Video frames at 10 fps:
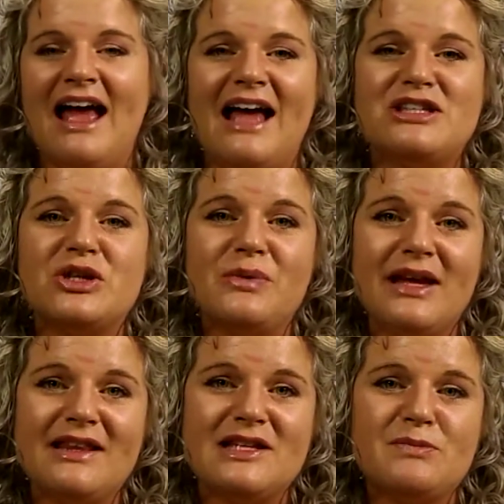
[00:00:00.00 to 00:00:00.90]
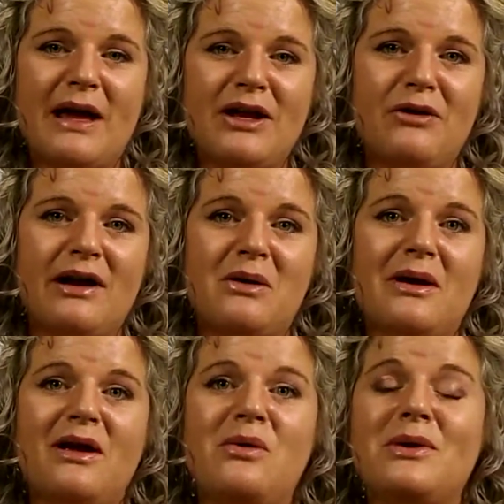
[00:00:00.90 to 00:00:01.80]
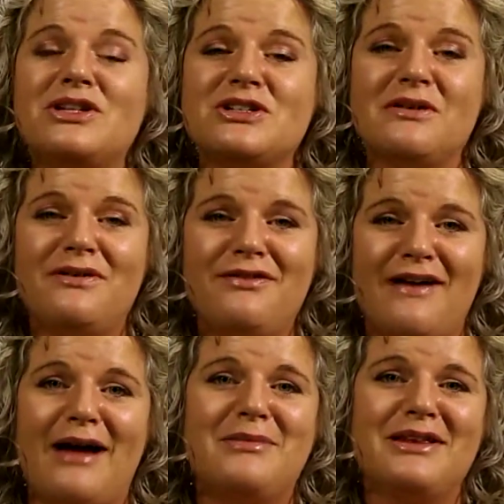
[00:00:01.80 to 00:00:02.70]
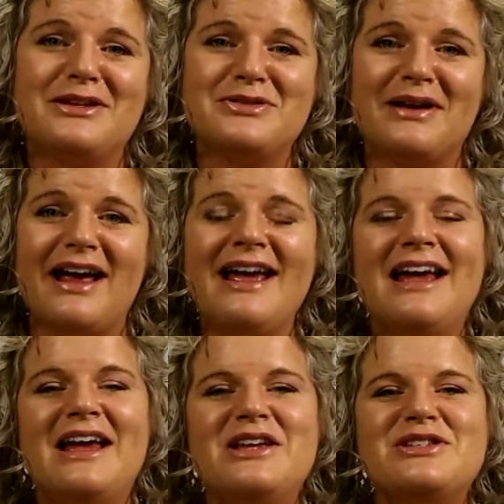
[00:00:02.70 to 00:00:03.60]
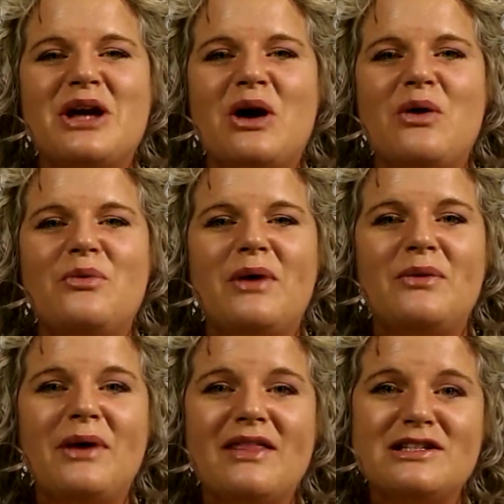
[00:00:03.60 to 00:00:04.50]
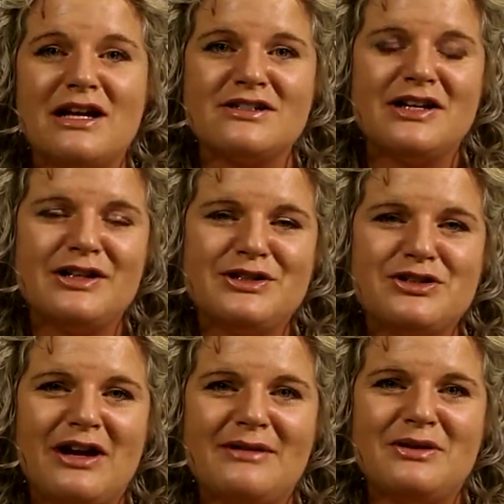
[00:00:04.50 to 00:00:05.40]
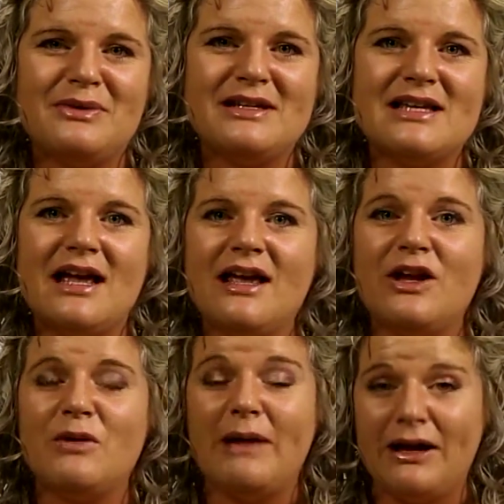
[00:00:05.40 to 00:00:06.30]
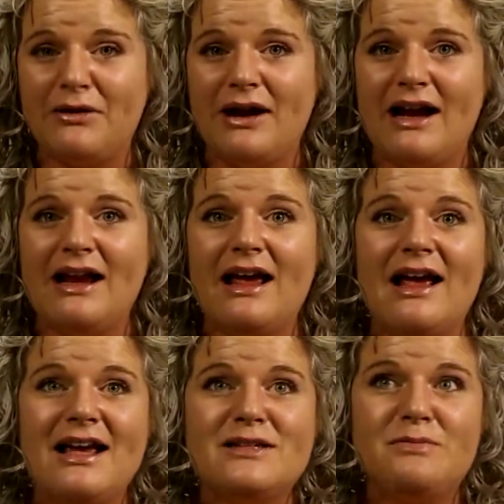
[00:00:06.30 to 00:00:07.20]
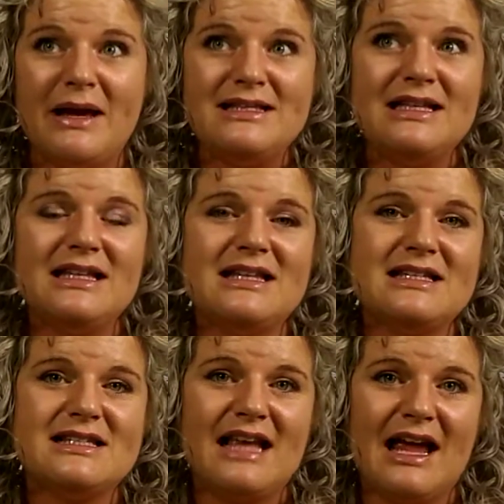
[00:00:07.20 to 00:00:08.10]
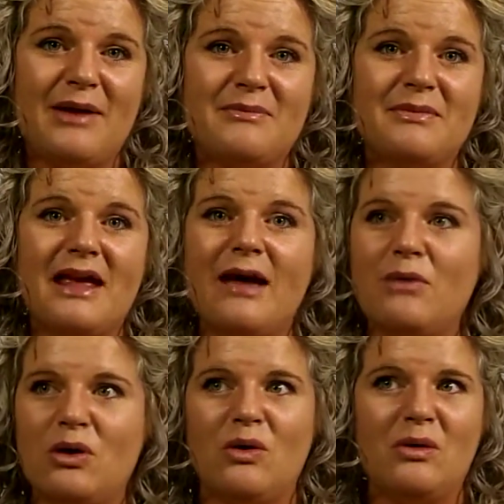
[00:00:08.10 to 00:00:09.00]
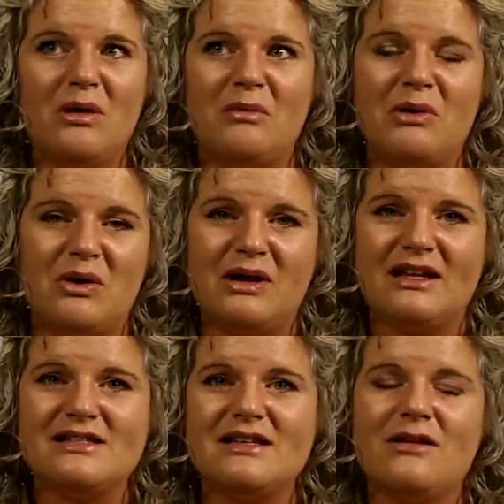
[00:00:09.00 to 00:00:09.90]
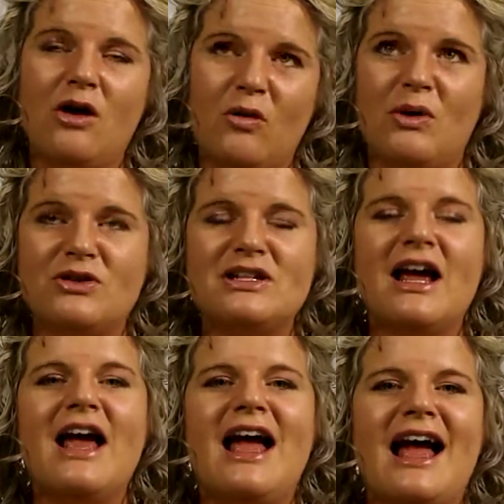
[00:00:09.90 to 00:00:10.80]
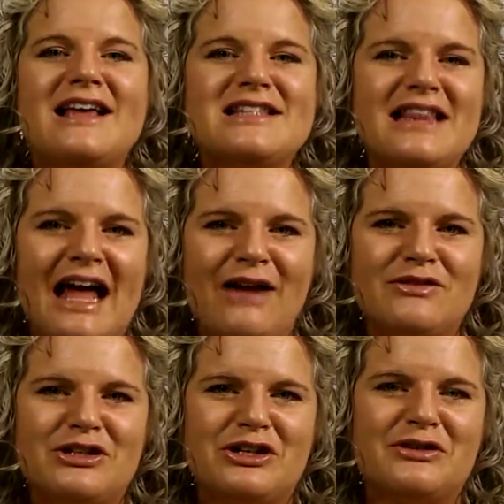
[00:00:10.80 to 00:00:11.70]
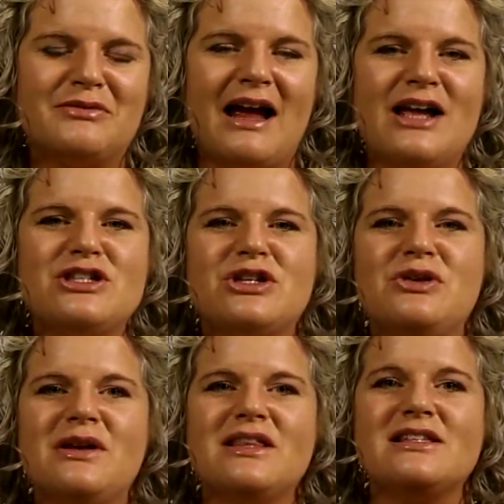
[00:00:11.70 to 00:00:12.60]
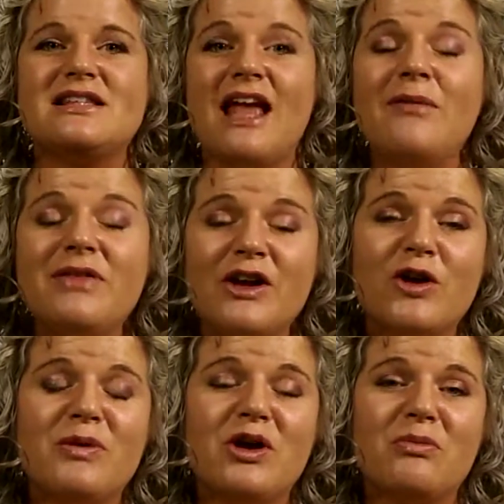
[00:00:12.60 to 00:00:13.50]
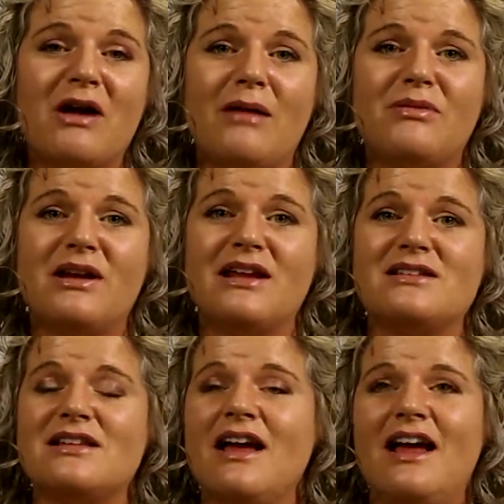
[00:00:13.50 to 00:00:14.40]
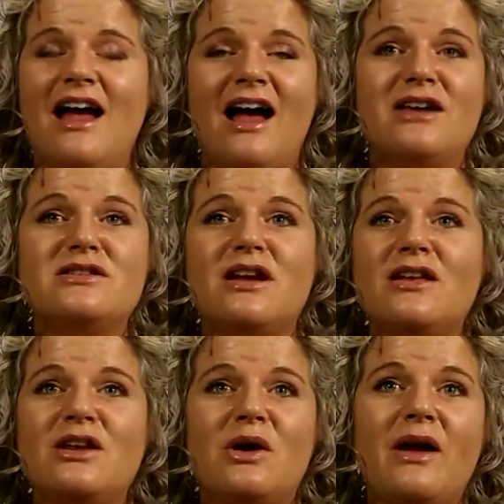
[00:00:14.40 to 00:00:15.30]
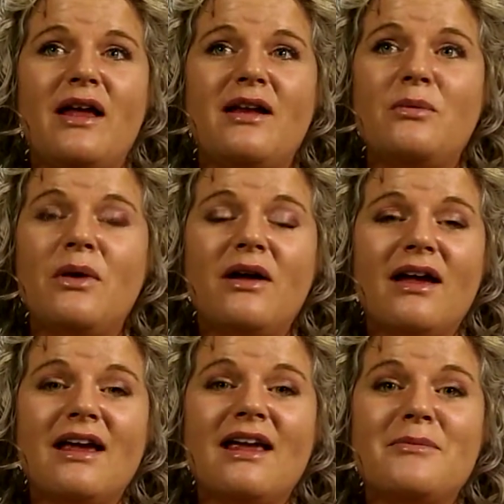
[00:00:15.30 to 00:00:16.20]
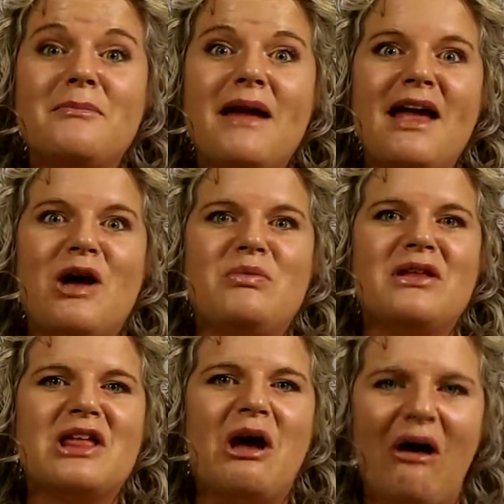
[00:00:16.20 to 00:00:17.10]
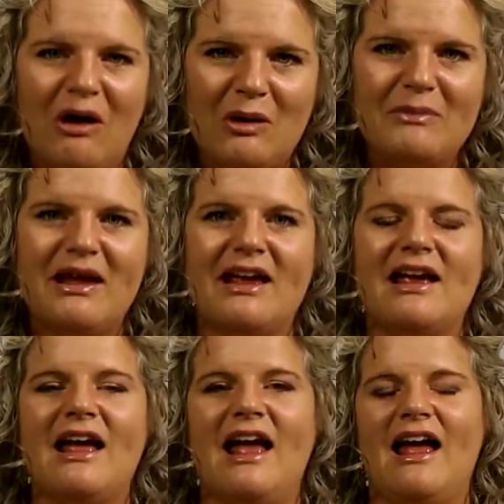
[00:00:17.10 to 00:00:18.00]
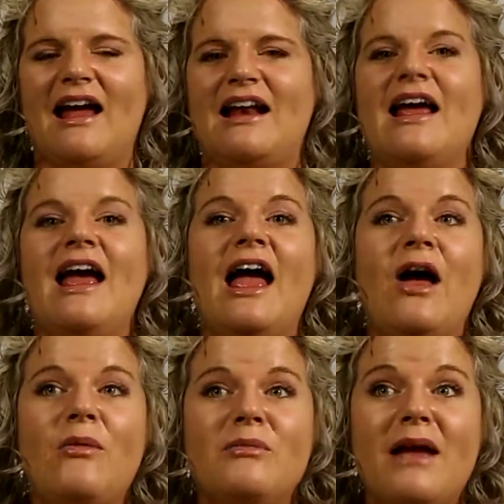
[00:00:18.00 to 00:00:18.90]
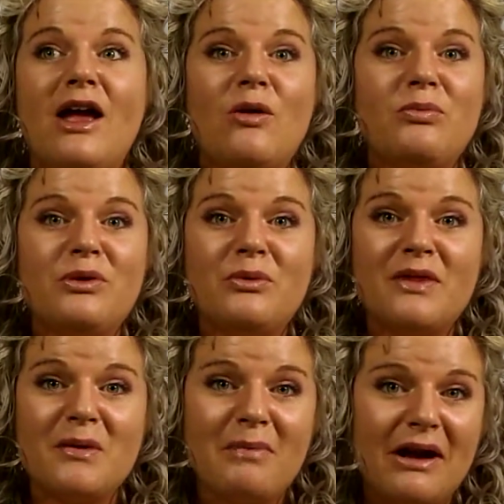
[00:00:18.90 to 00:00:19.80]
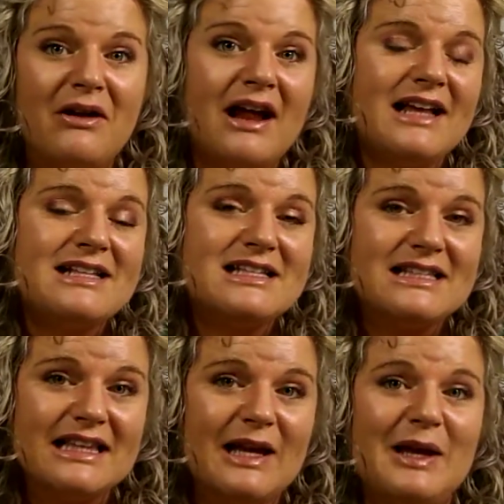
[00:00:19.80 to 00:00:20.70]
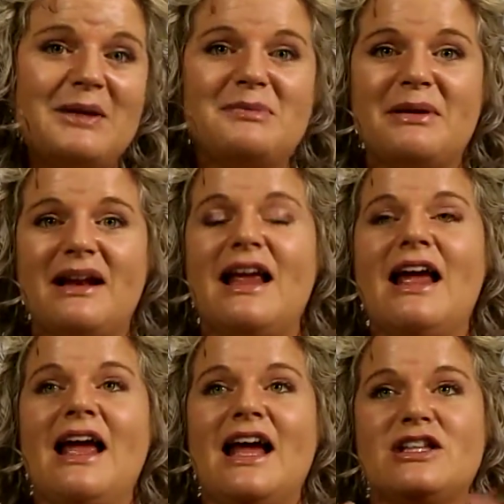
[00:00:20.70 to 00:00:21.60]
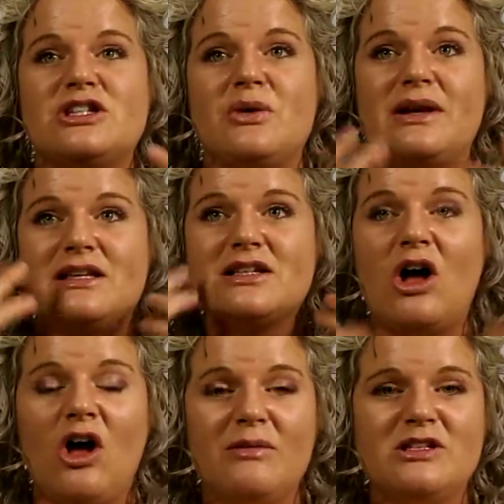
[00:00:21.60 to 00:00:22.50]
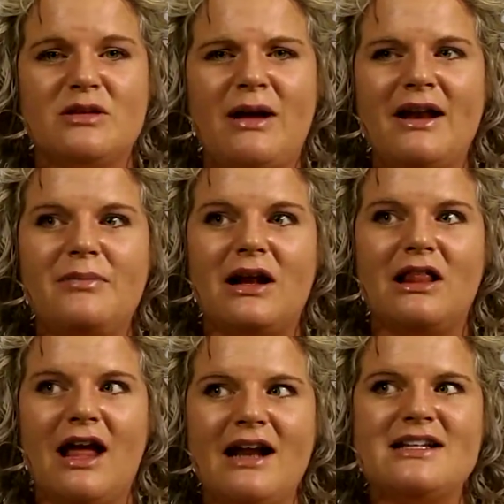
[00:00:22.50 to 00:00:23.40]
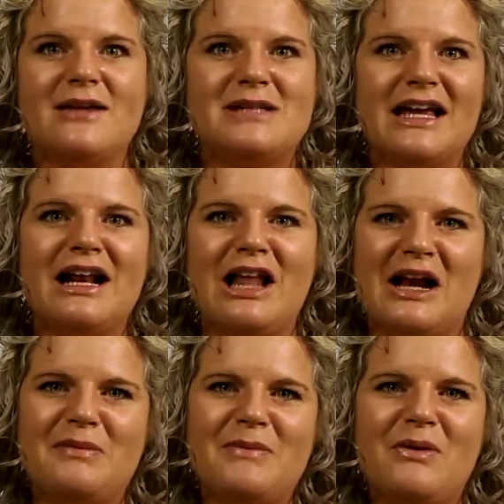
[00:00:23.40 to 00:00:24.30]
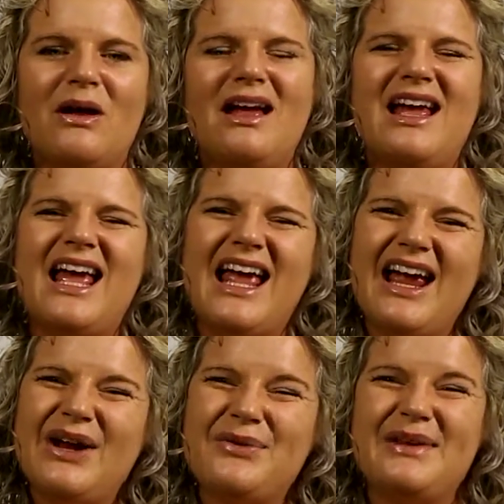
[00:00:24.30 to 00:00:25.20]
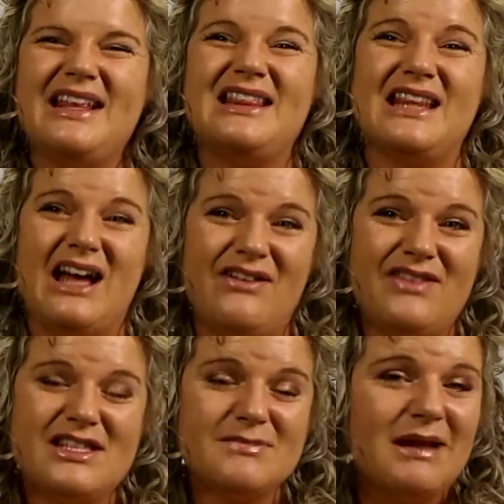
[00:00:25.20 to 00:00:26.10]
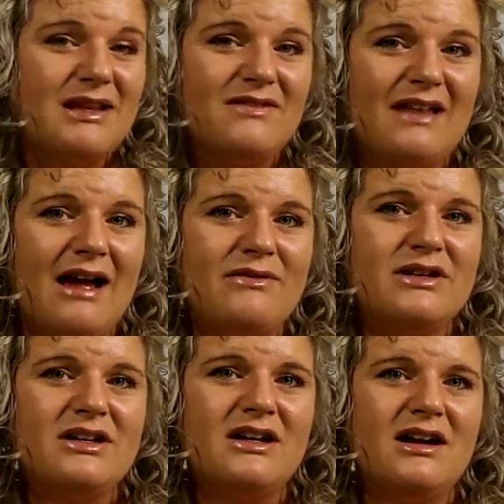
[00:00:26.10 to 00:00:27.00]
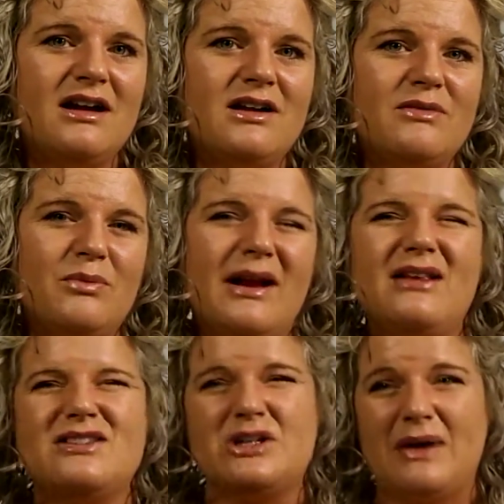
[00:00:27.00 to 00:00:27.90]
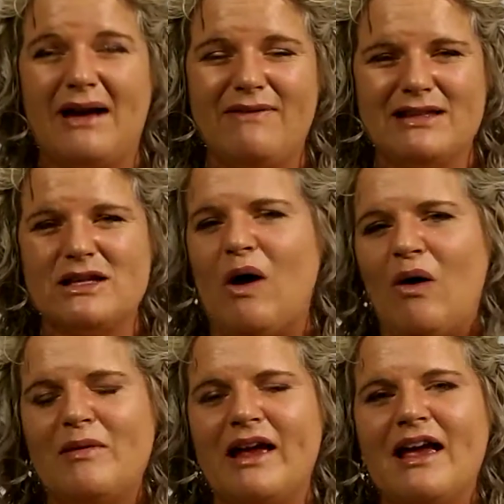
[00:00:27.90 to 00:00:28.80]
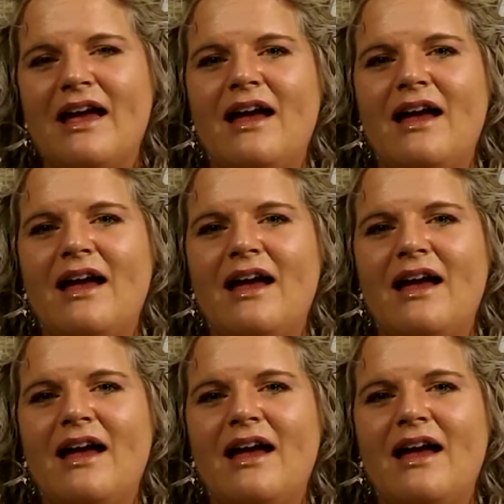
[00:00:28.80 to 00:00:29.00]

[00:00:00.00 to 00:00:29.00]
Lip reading: And so we get this petitgrain oil, which is fabulous, right? So one way that Dr. Hill described it was, petitgrain is basically the same chemical components almost as lavender, right? So you get the same therapeutic properties as, it may help with calming and may help you with a better night's sleep. And so it is calming to the body. But a lot of times I get a lot of people, hey, I don't really love the smell of lavender. What else do you have that's calming?